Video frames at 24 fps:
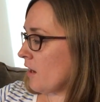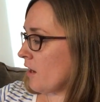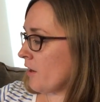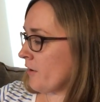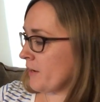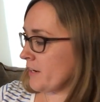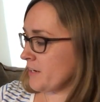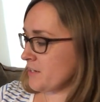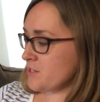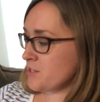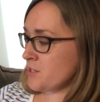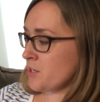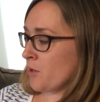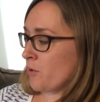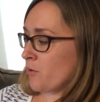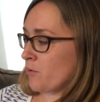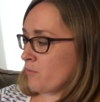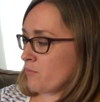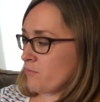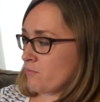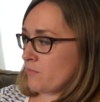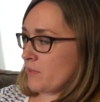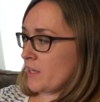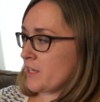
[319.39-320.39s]
All right, so
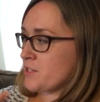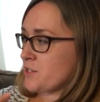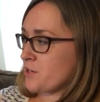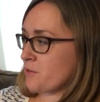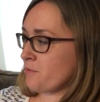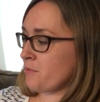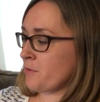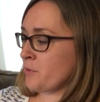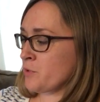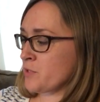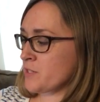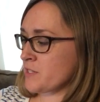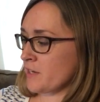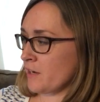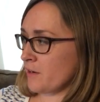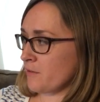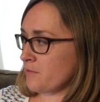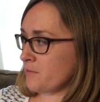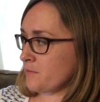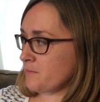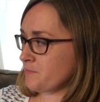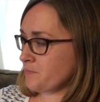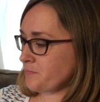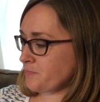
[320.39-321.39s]
that's her food stuff.